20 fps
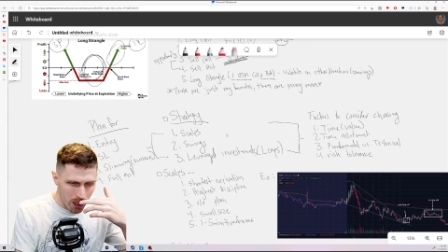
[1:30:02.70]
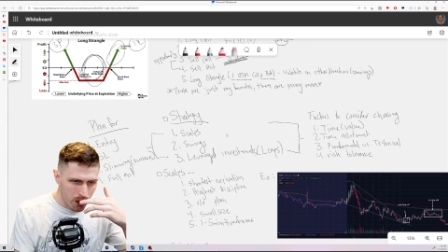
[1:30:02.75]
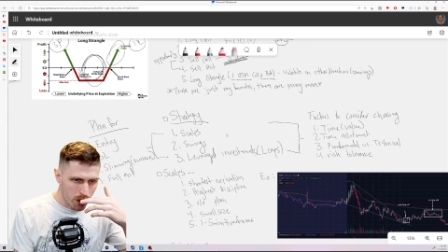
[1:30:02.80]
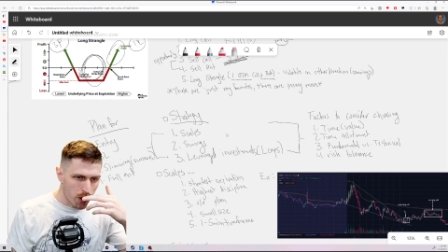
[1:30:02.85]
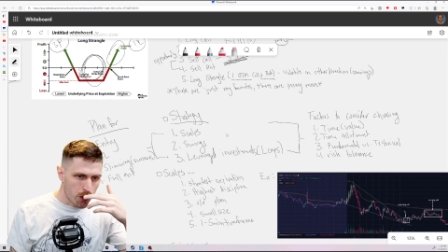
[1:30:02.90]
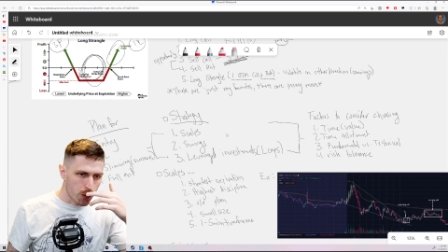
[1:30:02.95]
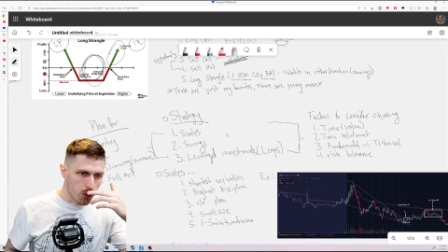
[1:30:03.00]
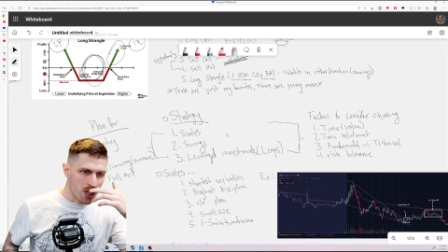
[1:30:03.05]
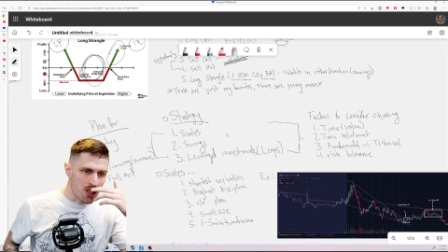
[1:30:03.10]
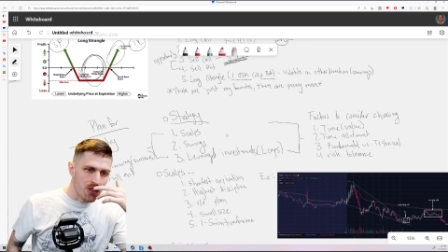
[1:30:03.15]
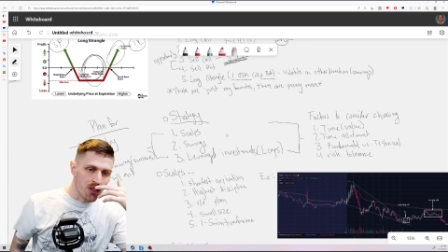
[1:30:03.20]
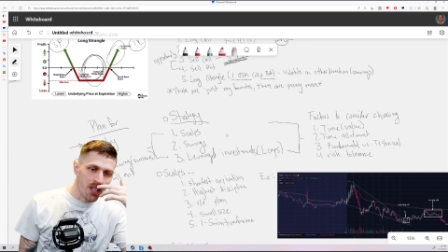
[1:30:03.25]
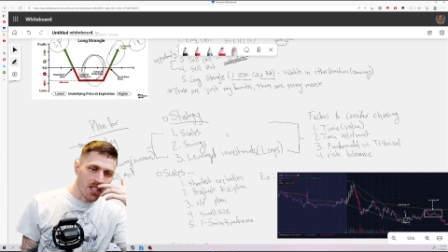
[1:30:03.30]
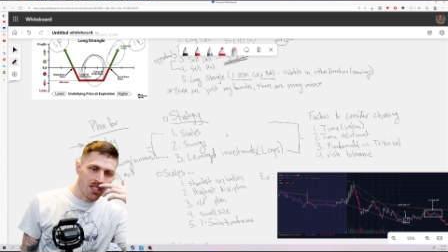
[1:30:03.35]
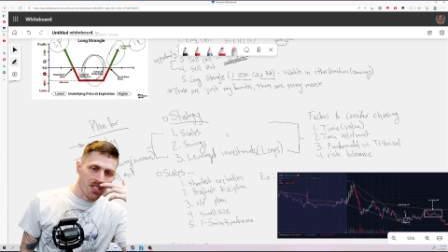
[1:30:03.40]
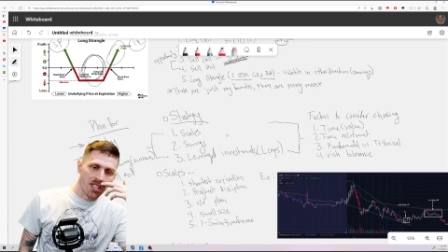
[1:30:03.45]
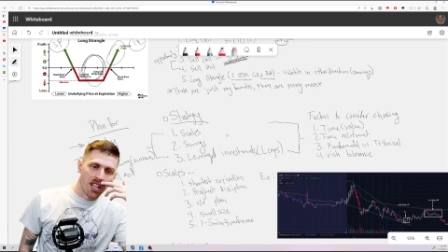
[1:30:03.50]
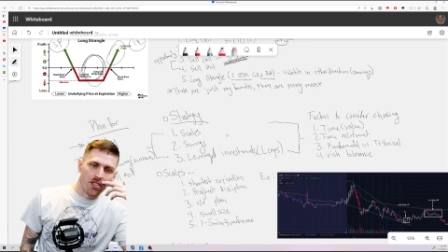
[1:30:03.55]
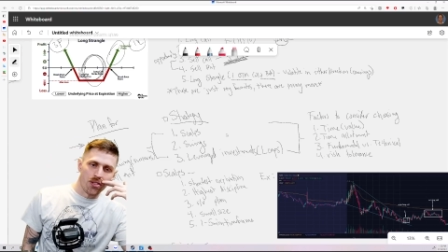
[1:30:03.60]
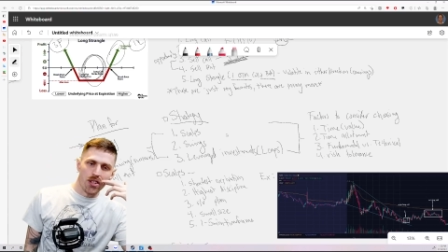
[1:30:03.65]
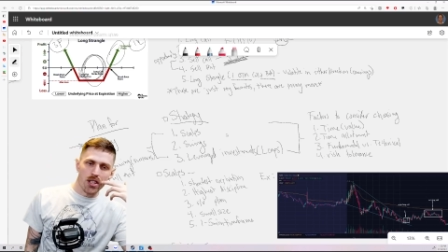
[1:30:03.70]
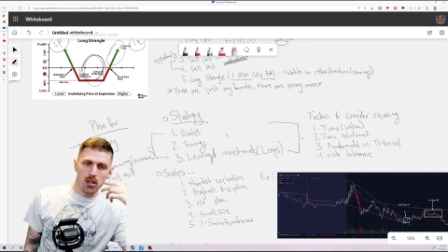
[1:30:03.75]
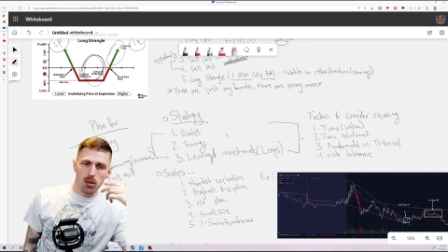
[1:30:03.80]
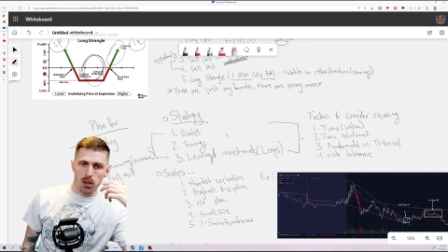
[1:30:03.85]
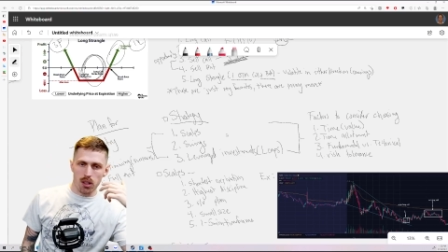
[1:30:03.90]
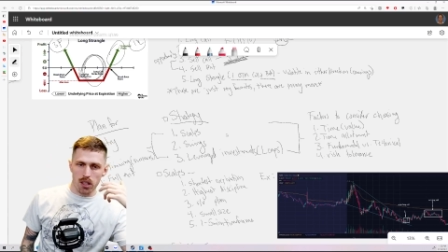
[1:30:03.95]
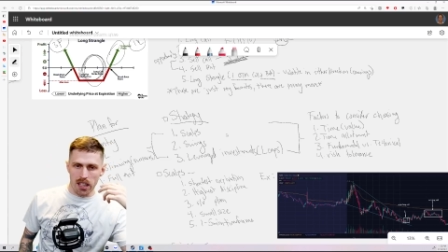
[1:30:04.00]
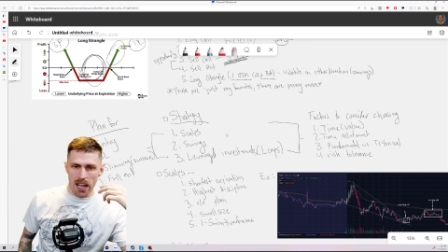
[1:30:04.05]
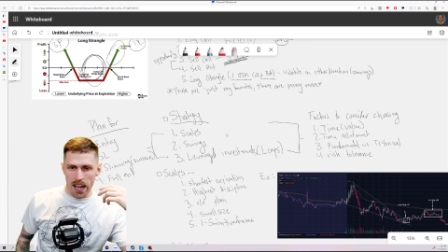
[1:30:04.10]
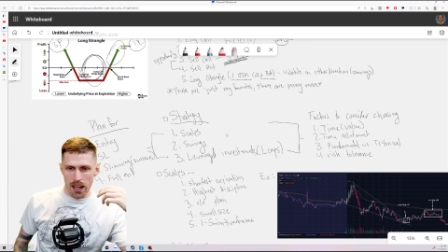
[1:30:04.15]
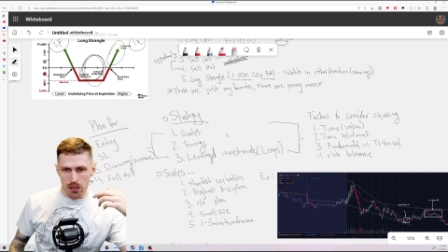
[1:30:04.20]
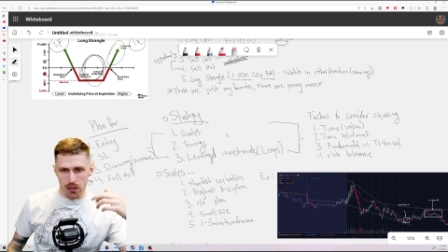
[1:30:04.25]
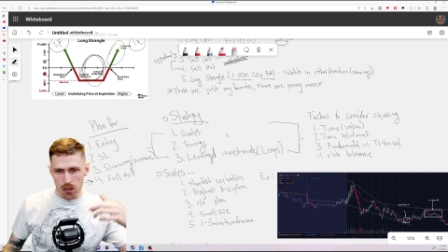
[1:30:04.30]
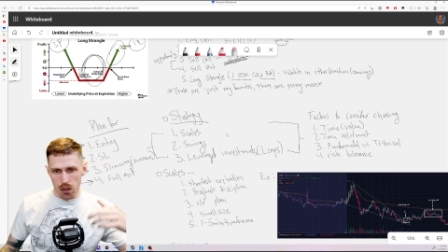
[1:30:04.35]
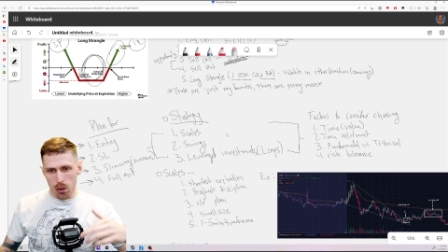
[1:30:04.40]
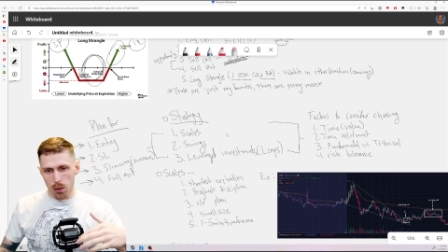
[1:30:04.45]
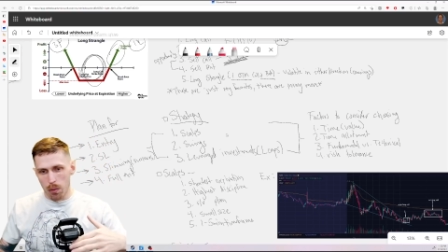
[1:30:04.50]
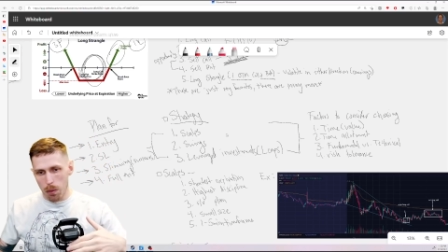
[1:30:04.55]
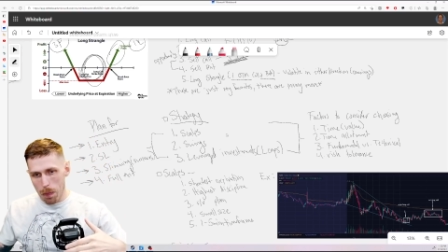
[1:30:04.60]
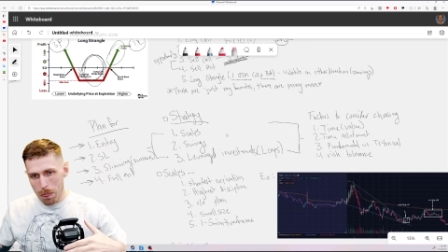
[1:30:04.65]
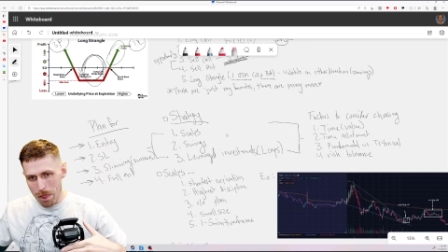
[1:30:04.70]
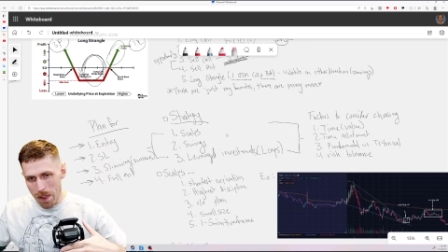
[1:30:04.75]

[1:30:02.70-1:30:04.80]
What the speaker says: are the 3 things that I think you can kind of do?